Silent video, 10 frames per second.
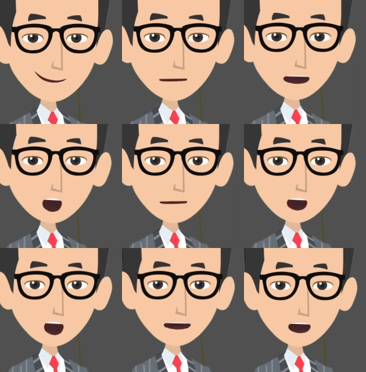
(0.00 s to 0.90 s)
The
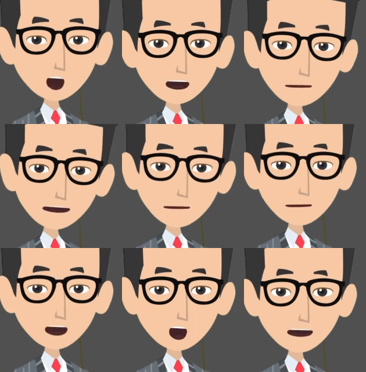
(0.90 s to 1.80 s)
trend analysis
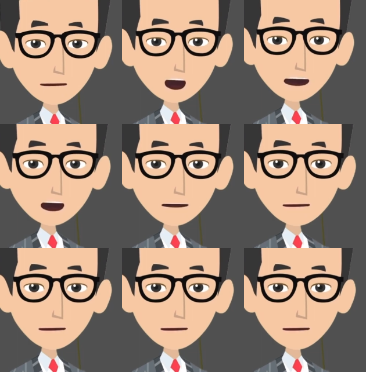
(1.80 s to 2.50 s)
also helps